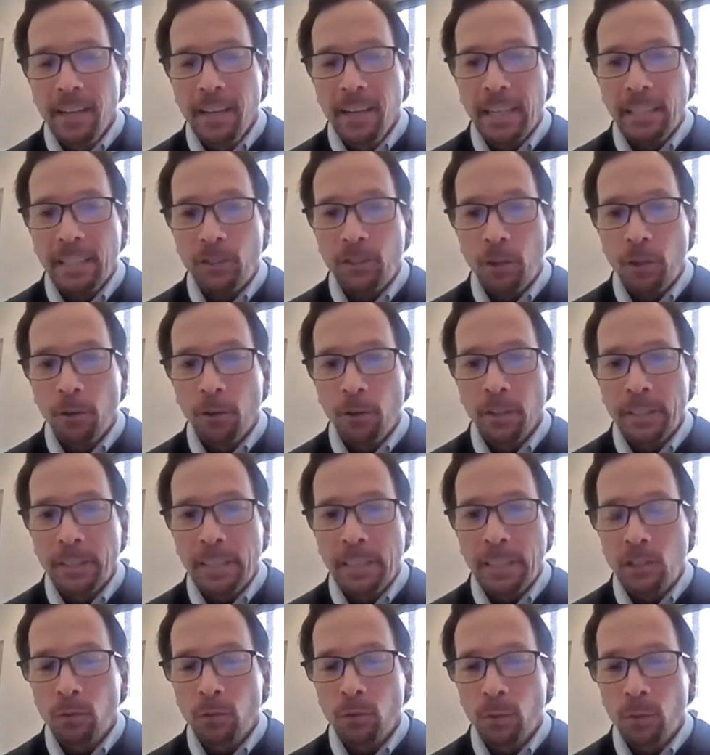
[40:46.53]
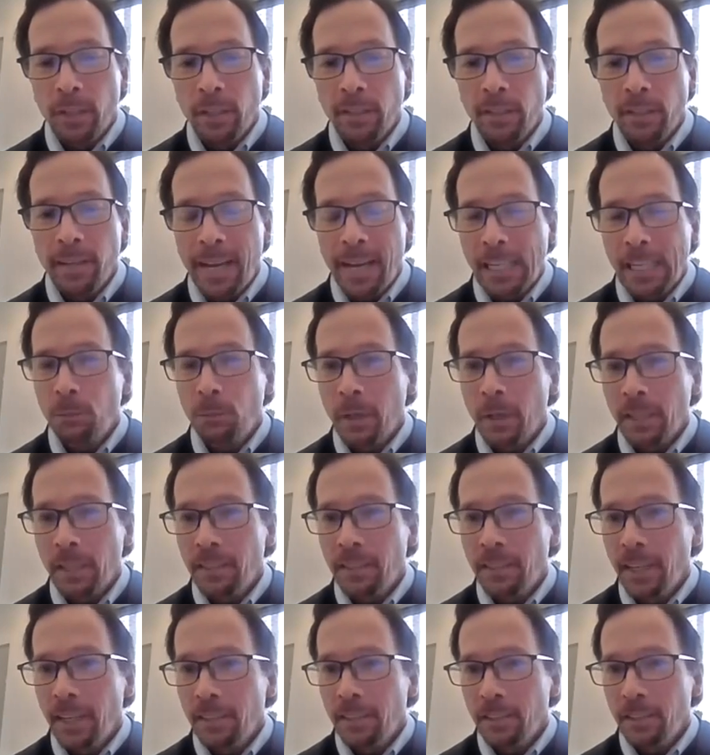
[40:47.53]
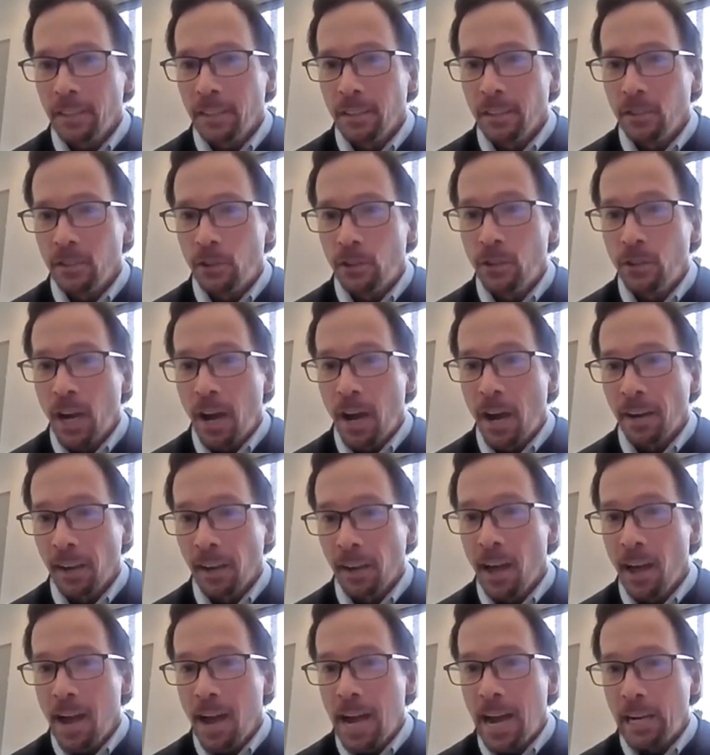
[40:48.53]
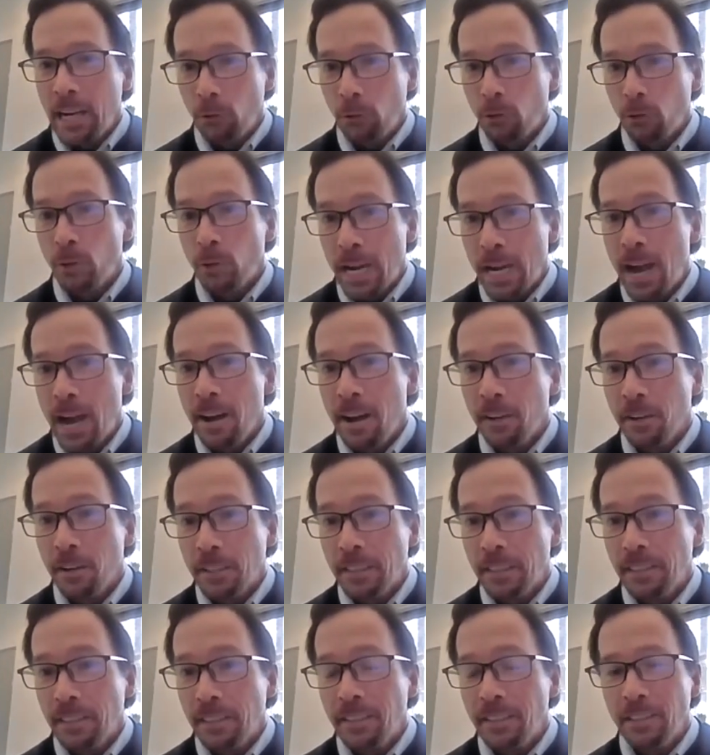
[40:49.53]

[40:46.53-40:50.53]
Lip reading: And generally it's when expectations do not align with reality.